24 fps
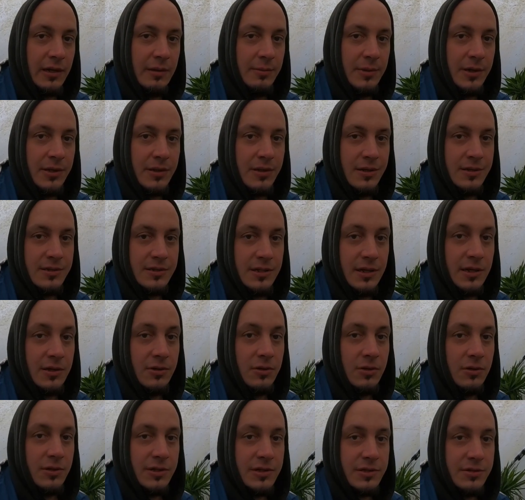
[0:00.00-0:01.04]
because they
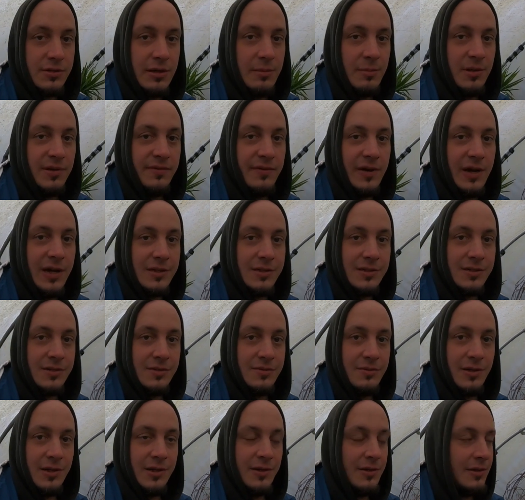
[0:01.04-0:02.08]
grow extremely fast as
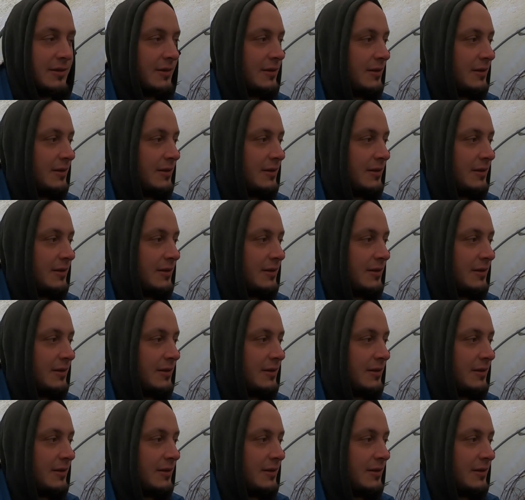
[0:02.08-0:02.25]
well.